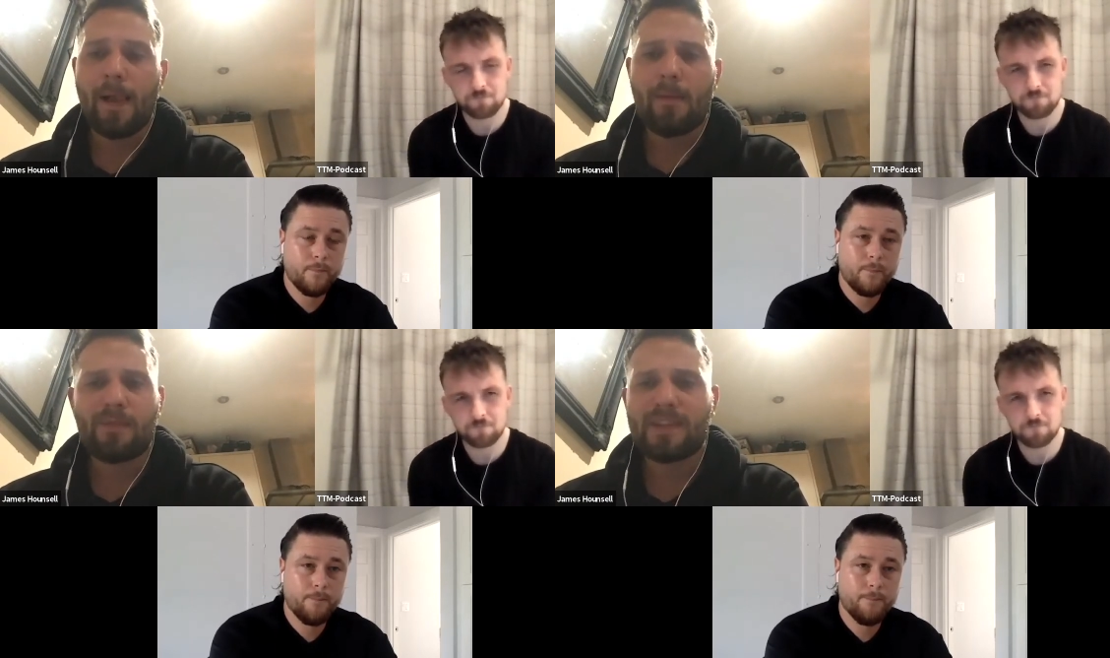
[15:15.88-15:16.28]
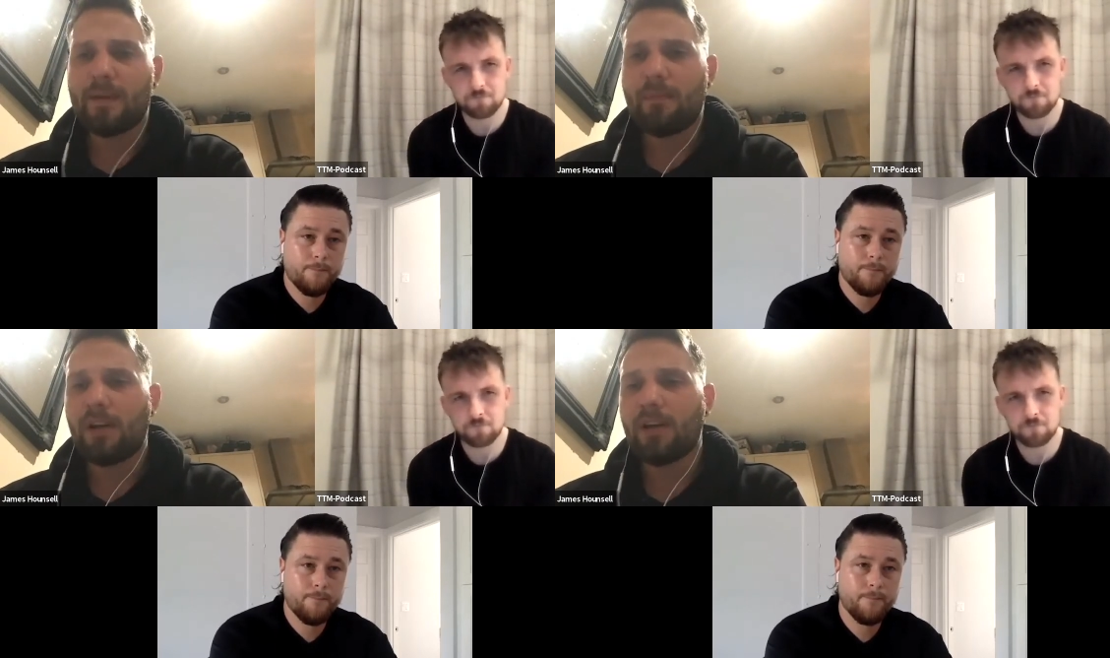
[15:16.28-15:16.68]

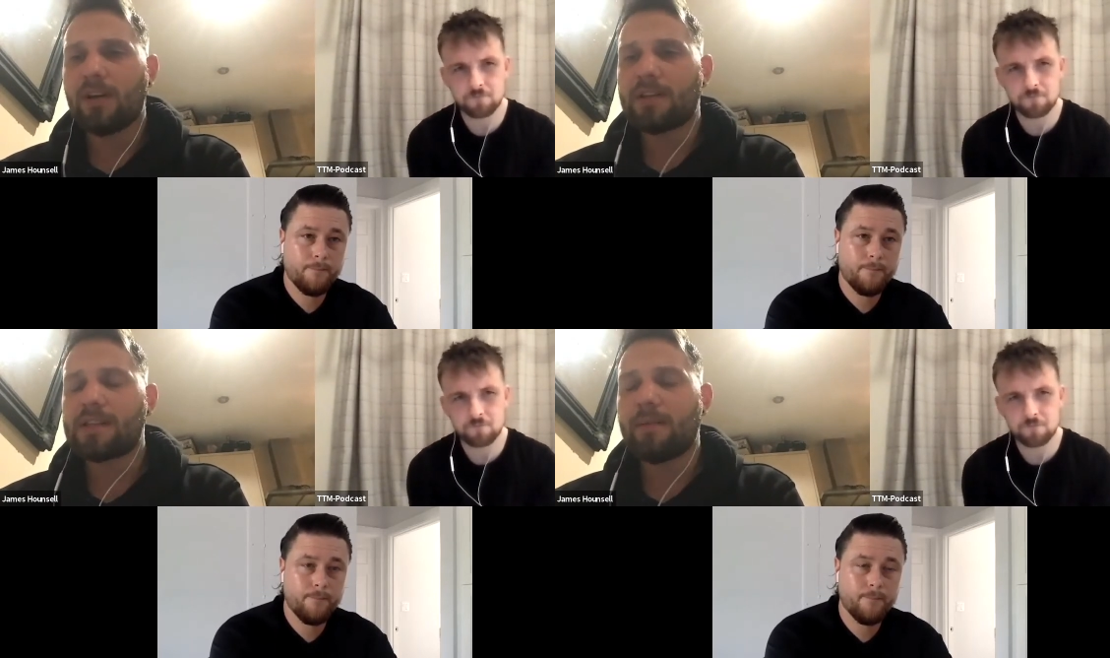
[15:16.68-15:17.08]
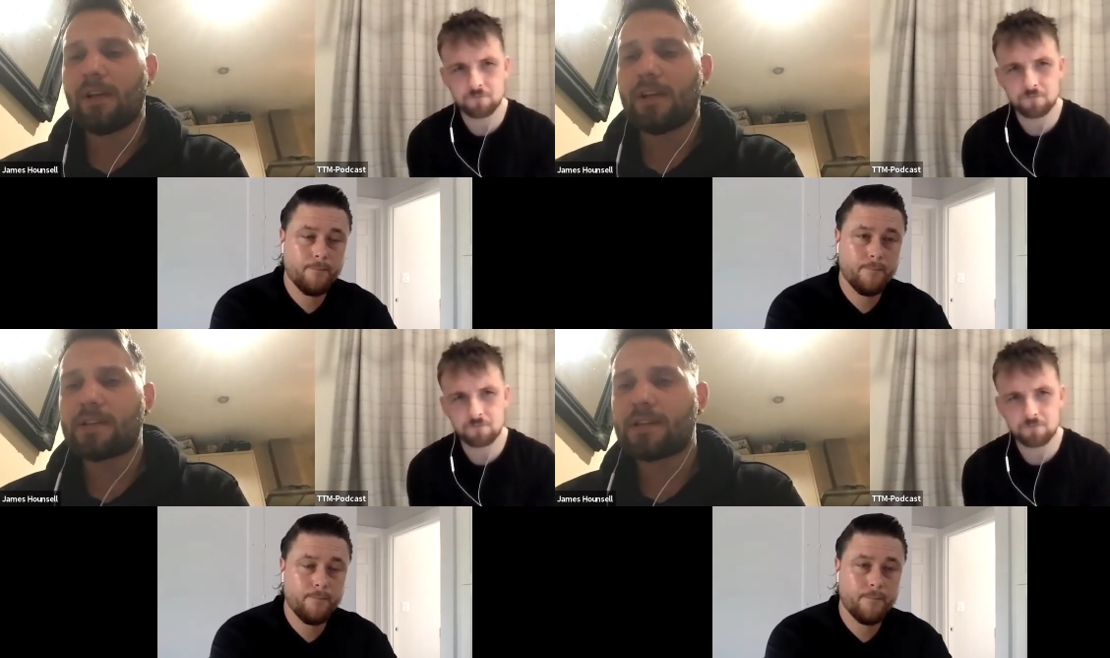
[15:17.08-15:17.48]
Speaker 1: similar
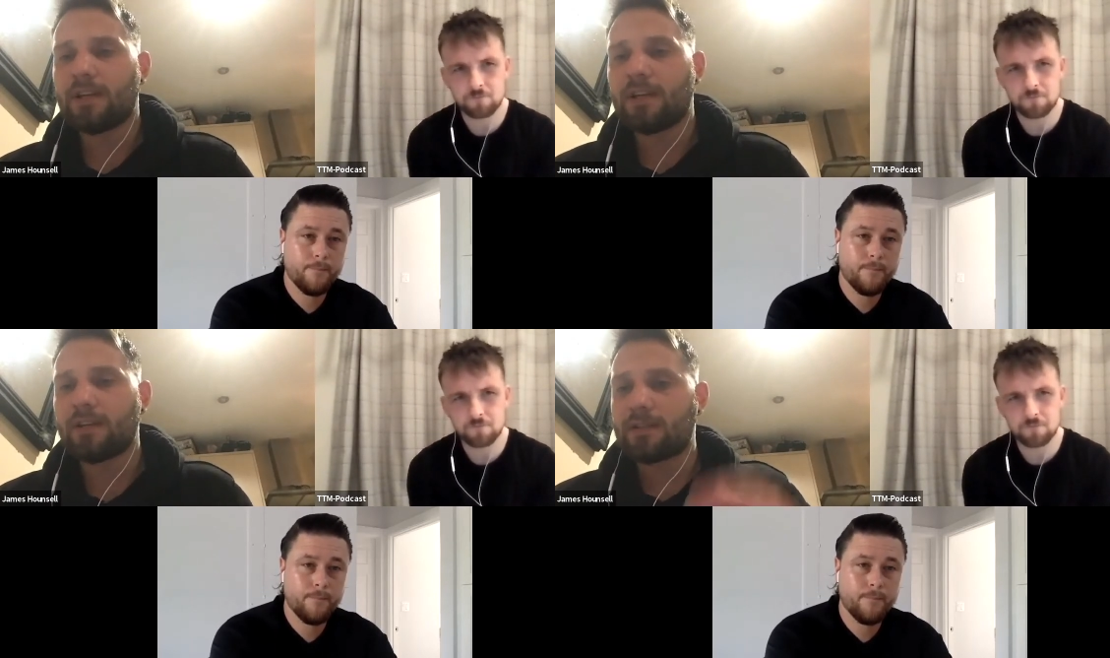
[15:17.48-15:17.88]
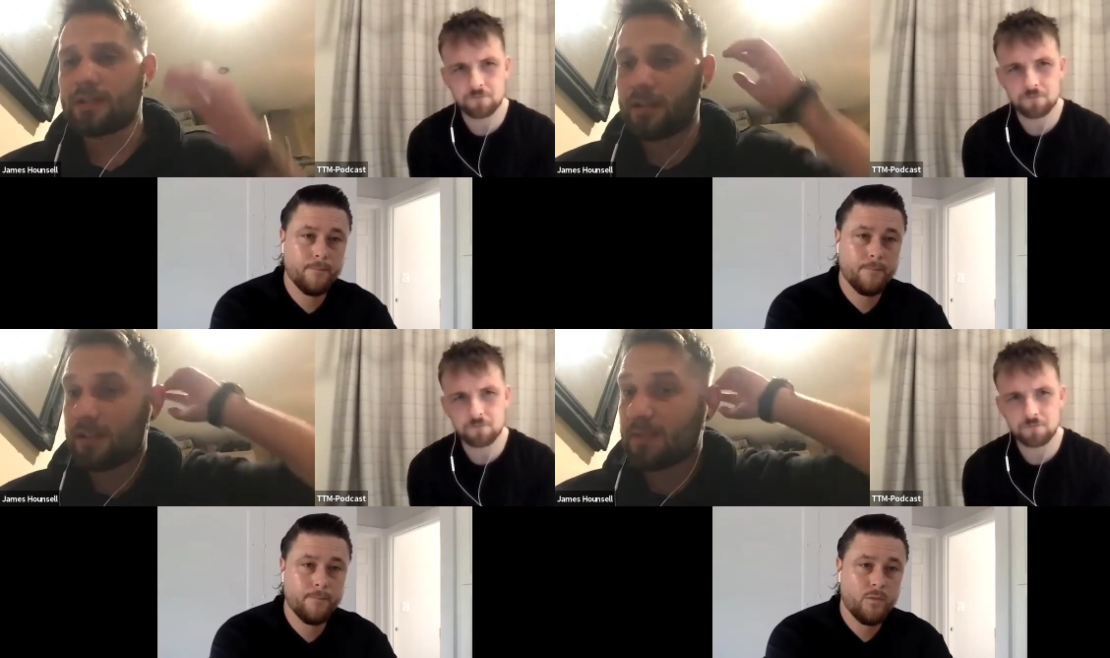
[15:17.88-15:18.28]
similar to
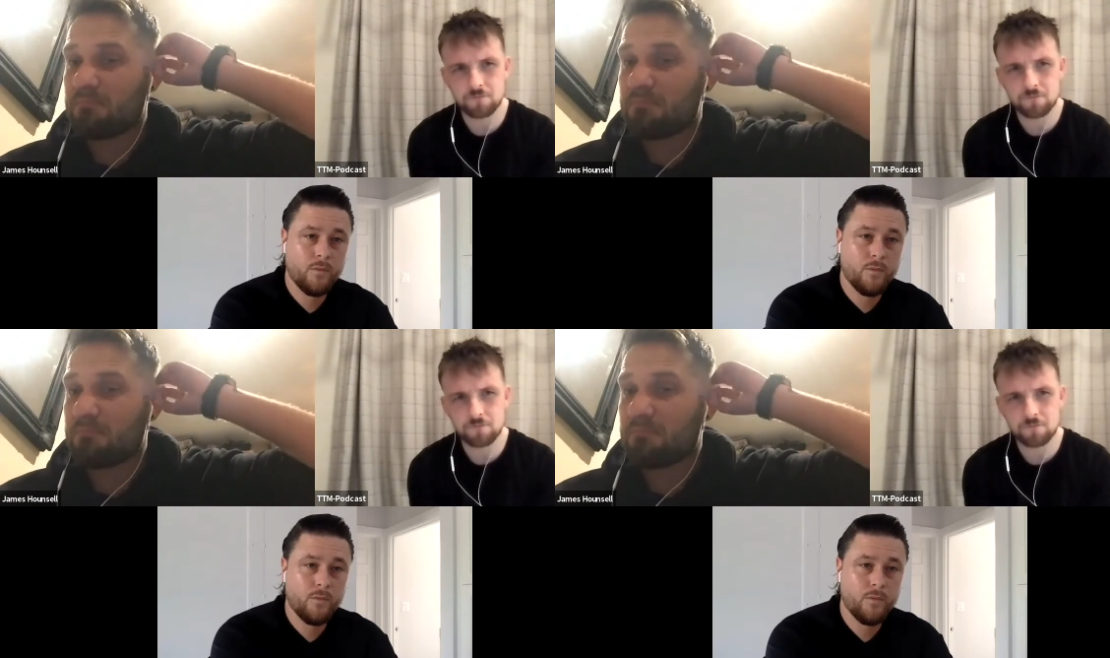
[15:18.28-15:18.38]
to